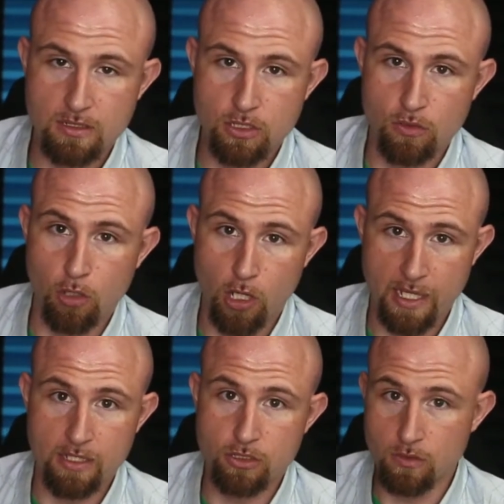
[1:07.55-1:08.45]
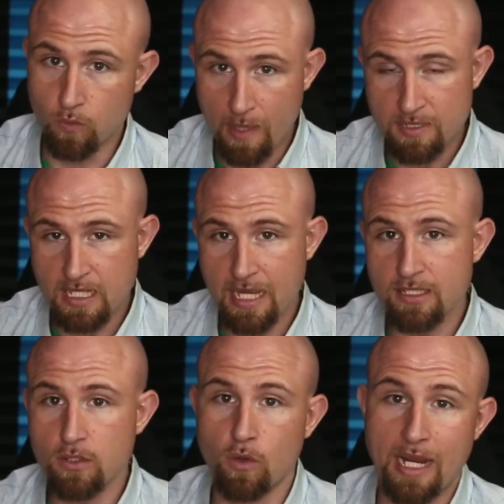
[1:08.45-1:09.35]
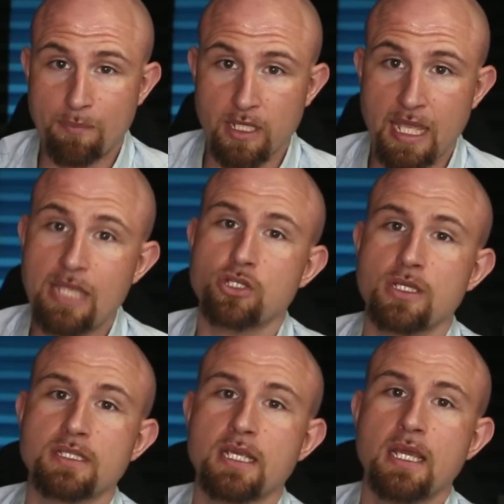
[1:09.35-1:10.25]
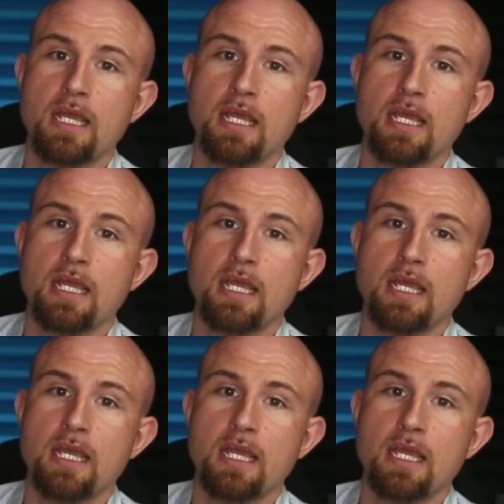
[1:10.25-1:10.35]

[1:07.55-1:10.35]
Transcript: to log into websites or applications